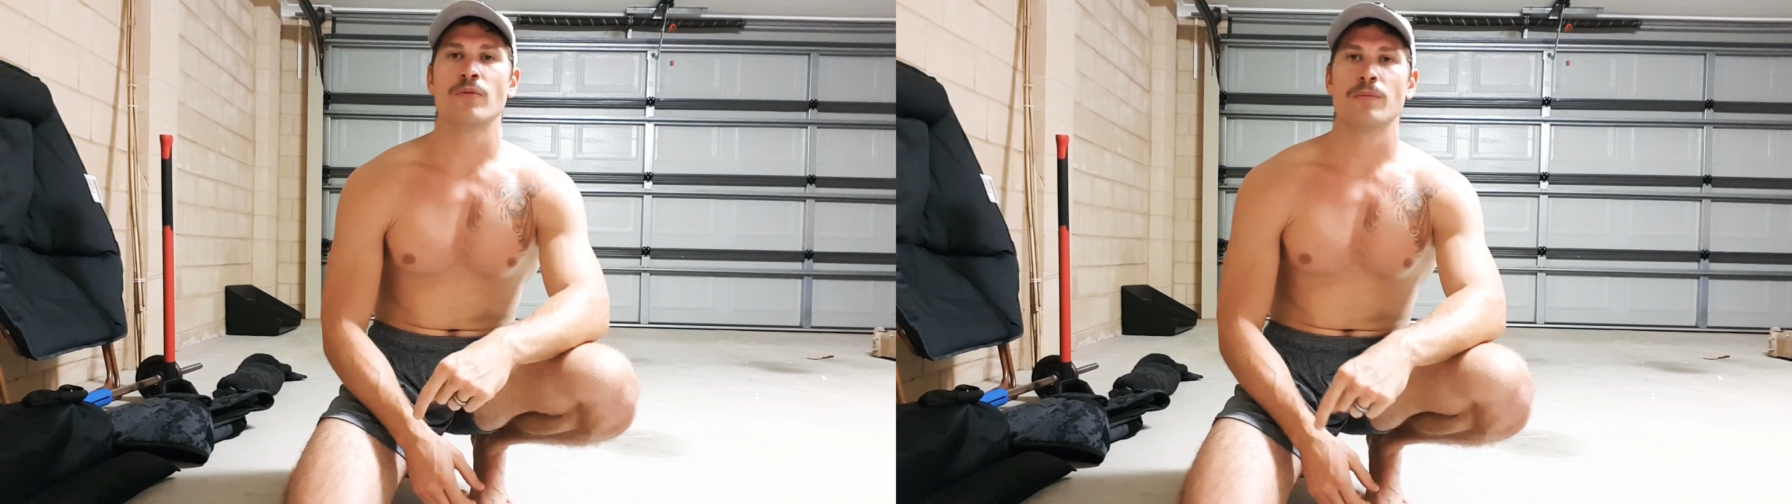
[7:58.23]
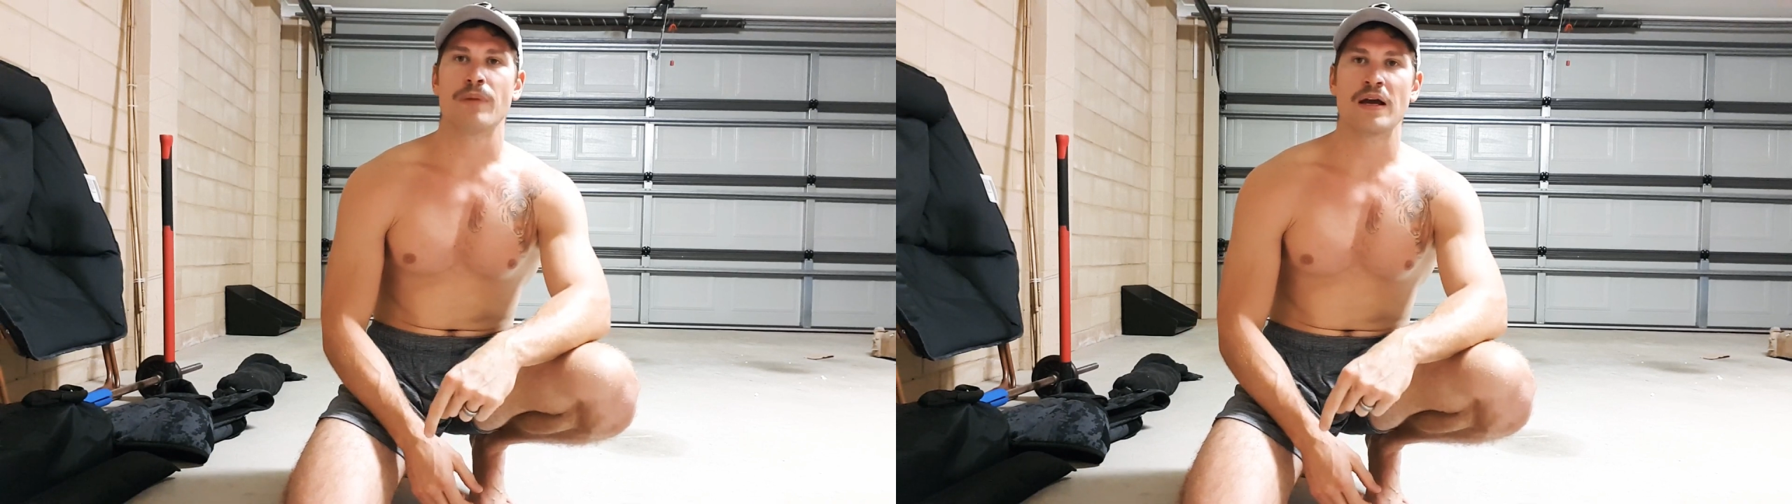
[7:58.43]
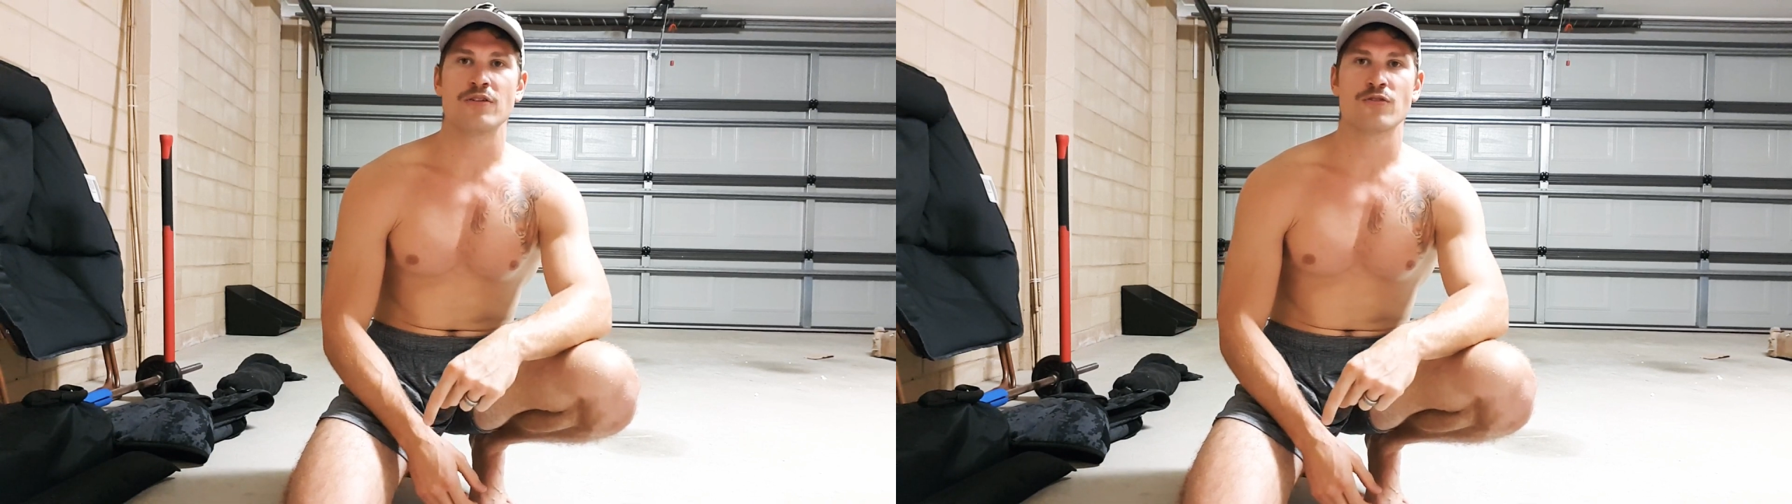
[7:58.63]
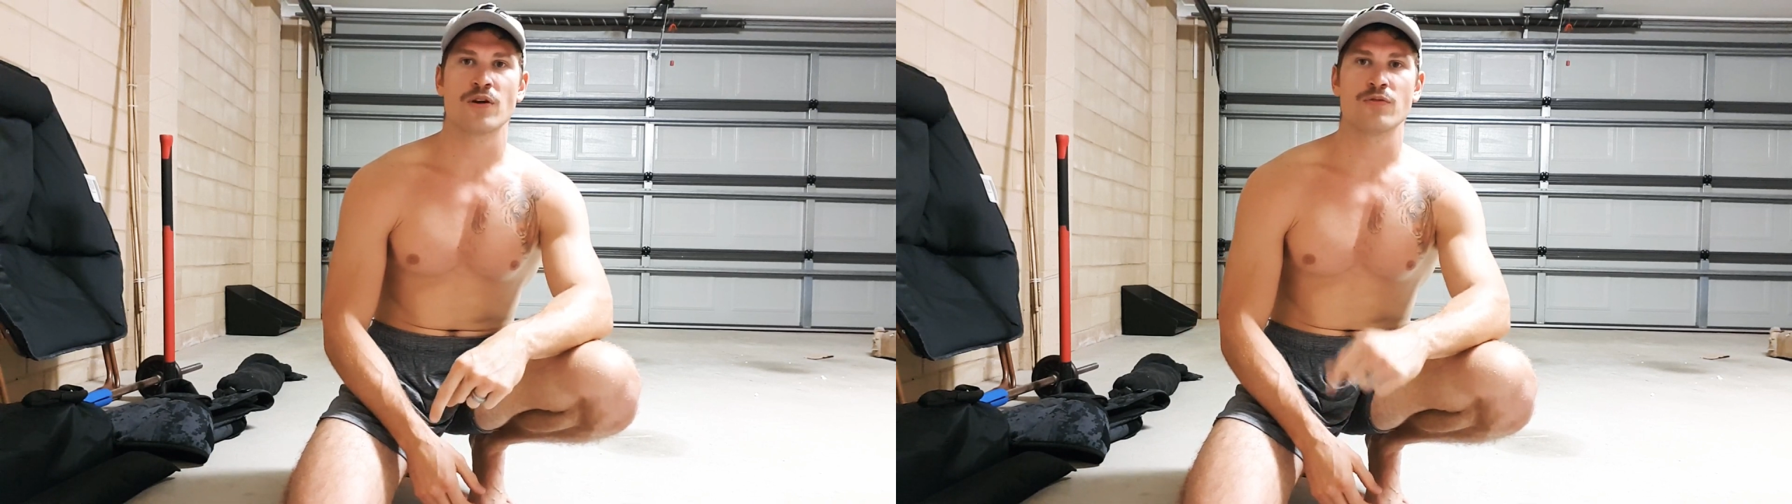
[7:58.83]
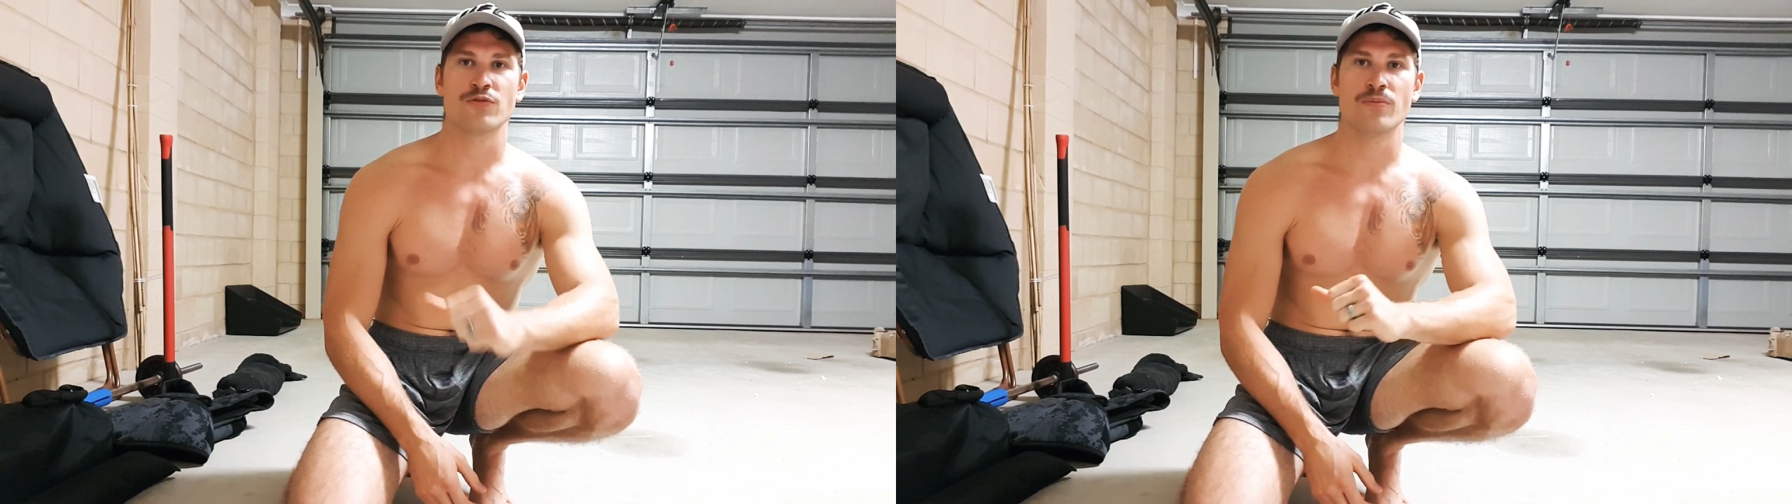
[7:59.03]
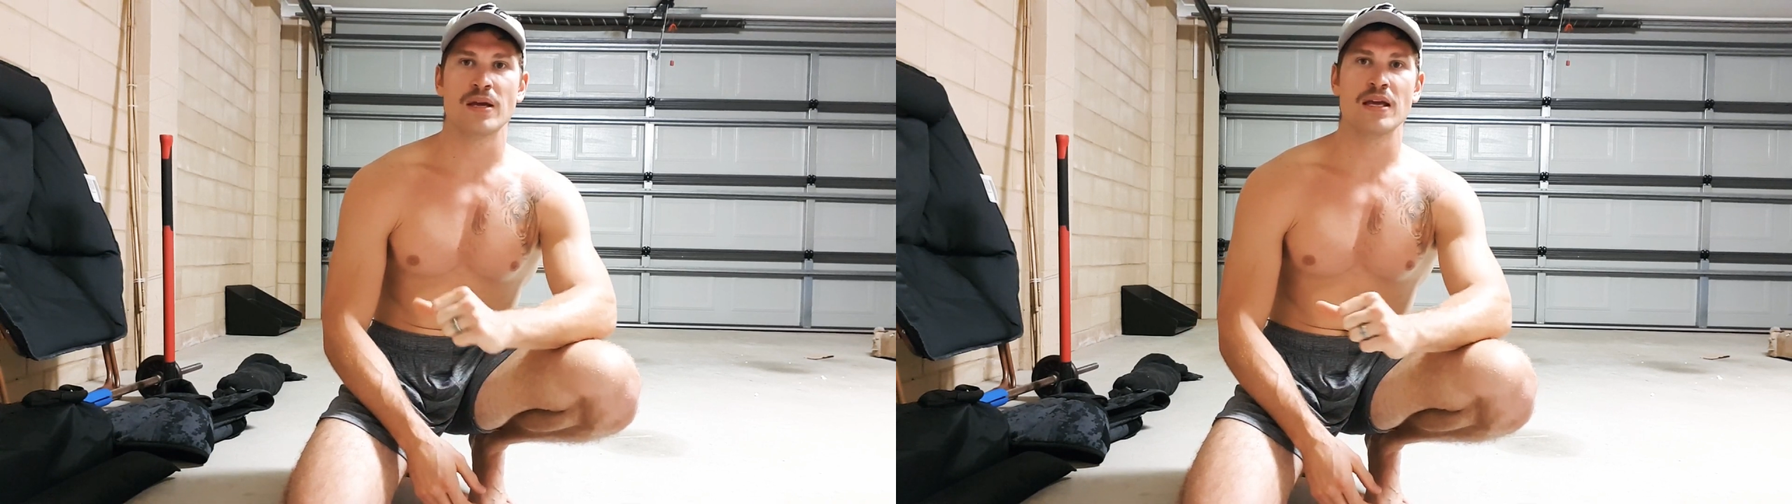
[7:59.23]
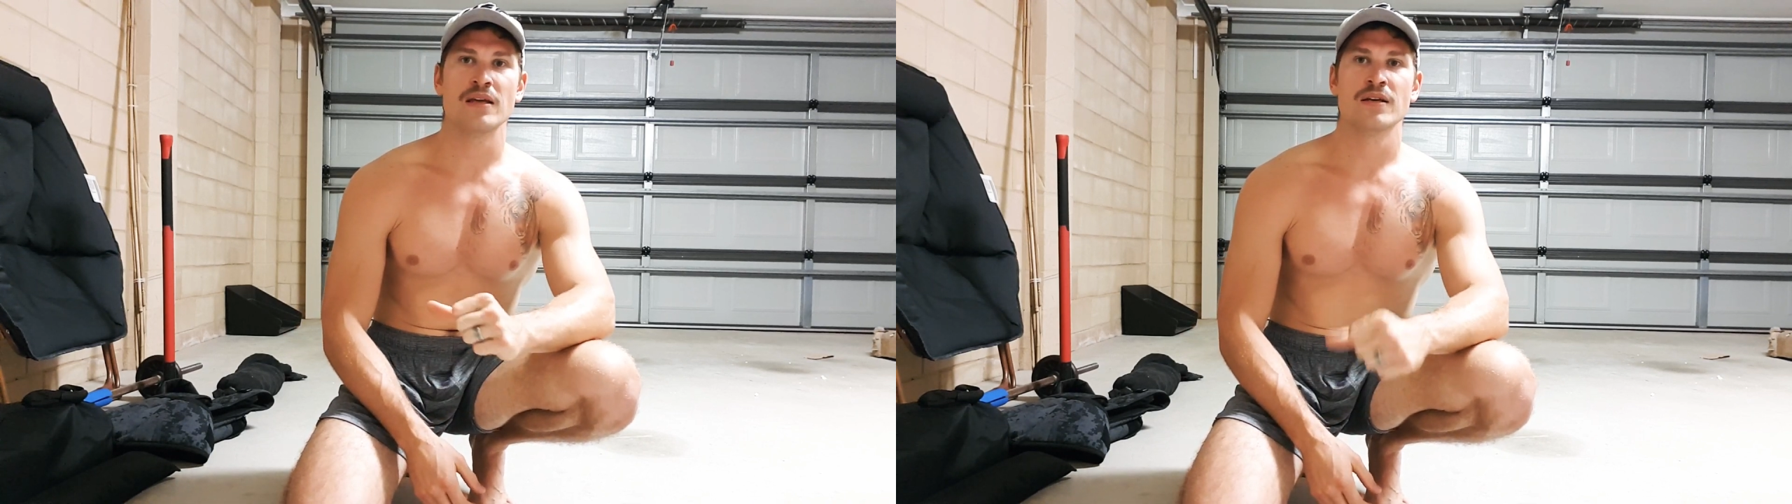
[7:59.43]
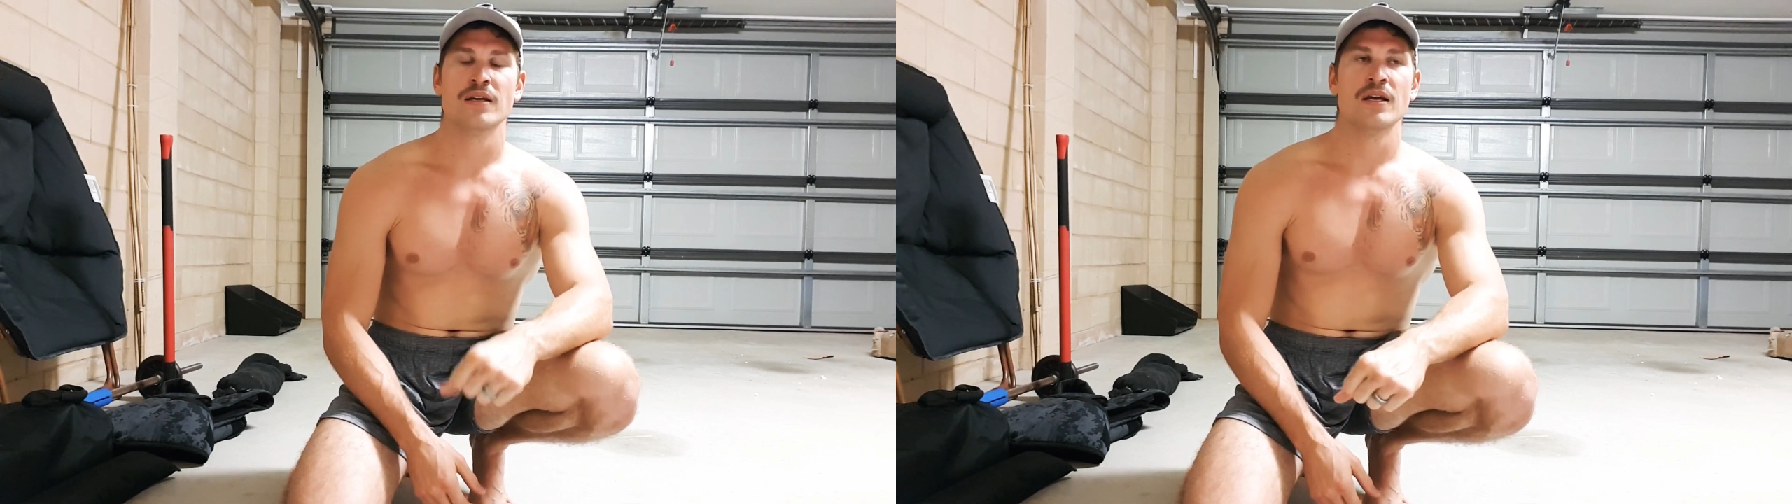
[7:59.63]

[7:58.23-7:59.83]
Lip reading: on Patreon for me,